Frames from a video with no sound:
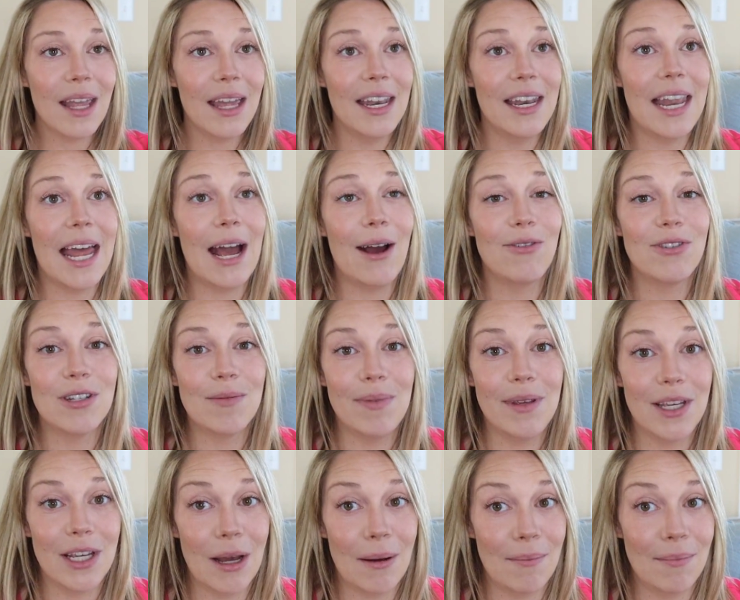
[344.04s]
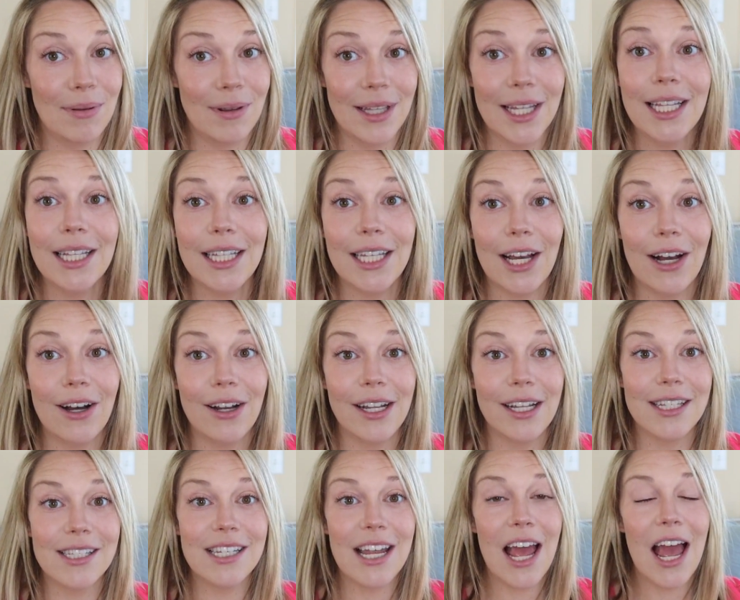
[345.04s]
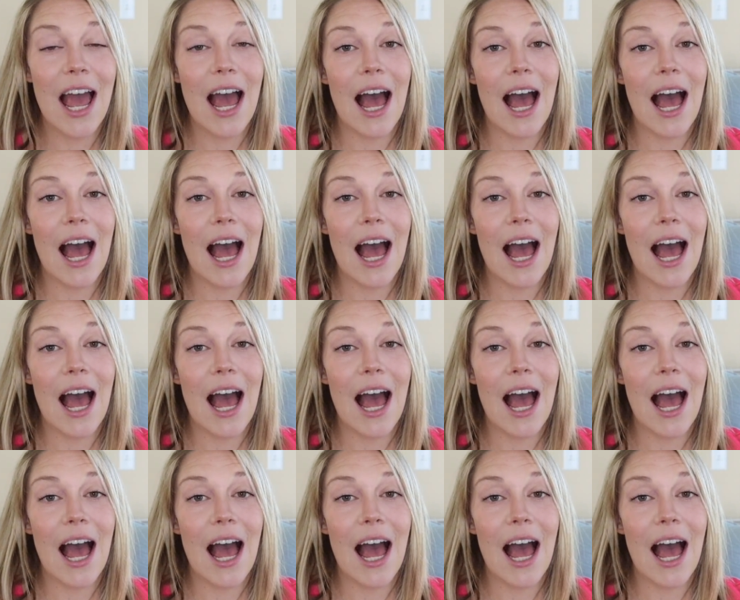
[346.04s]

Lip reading: Now, to be completely honest,